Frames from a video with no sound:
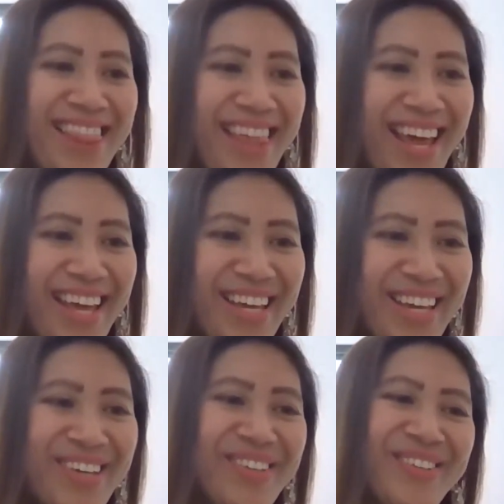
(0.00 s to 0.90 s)
Thank
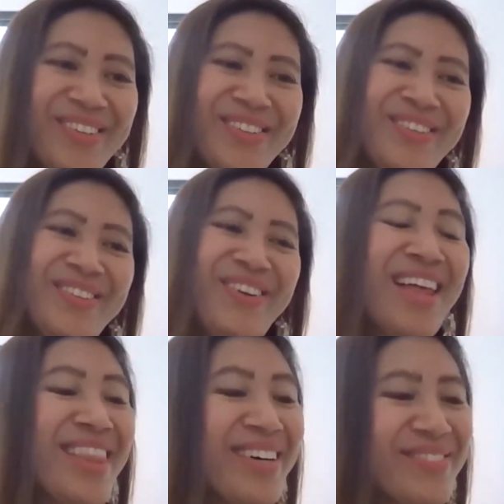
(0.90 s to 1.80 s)
you.
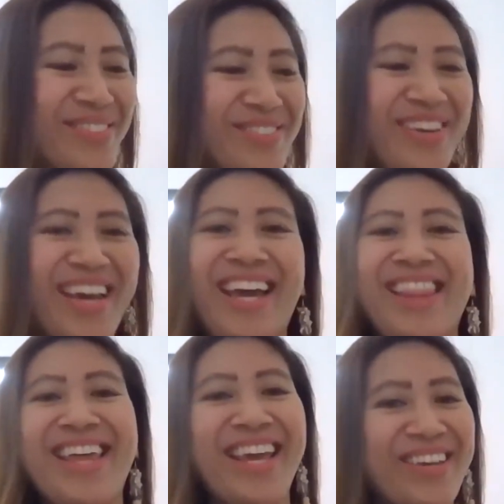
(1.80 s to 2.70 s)
I love you,
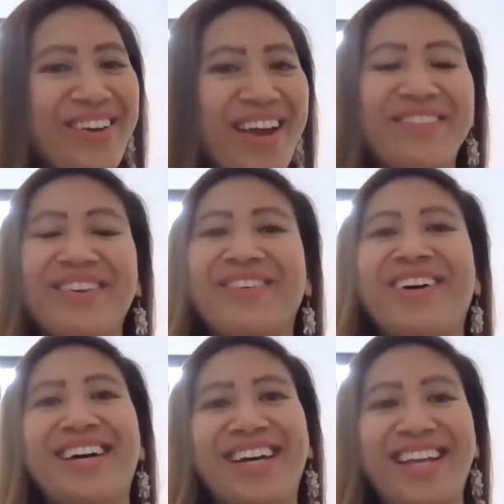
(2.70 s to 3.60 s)
Faye. Thank you,
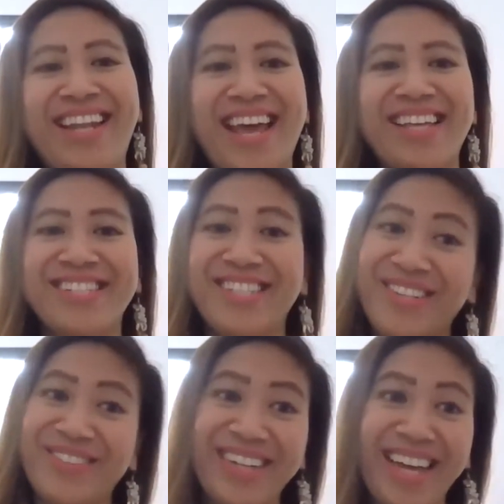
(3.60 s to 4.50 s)
everyone. And see
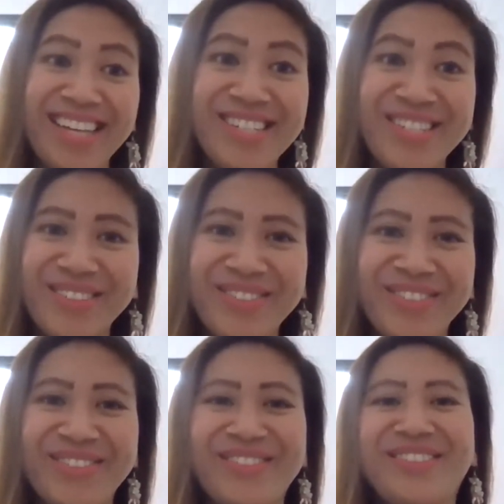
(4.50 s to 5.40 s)
you again
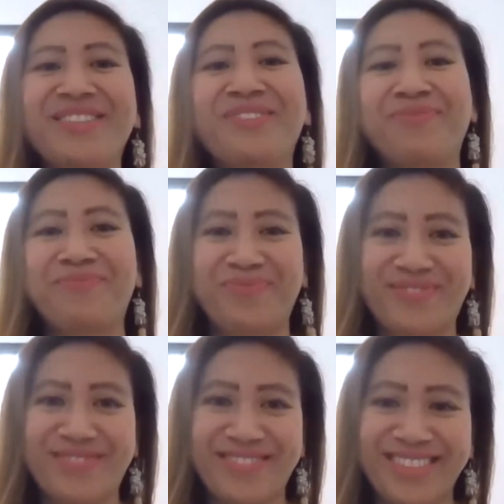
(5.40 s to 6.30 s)
soon.
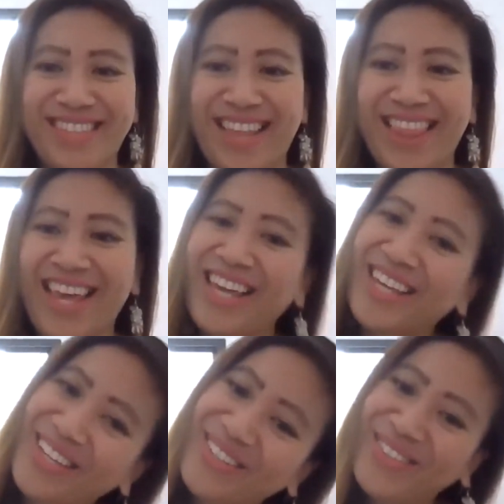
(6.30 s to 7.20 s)

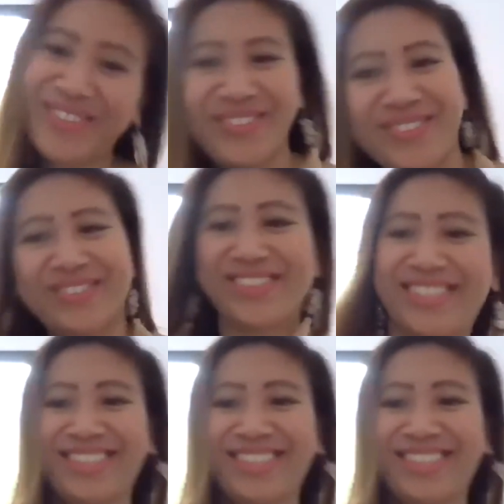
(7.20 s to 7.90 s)
Thank you.